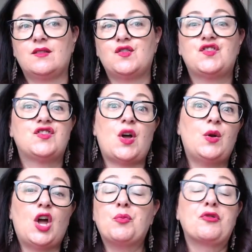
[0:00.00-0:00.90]

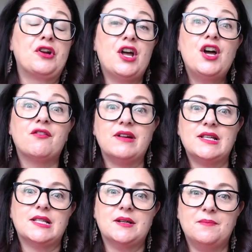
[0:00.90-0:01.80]

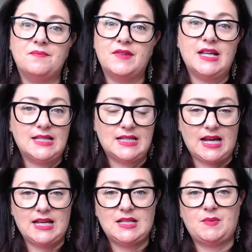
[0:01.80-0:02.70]
solopreneurism these
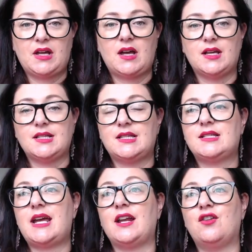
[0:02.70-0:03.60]
days,
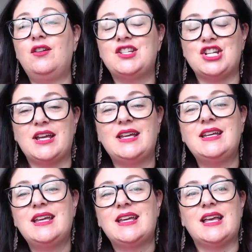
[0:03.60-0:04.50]
because
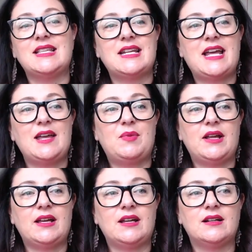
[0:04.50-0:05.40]
technology is
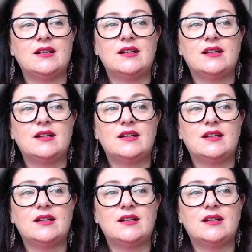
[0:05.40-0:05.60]
enabling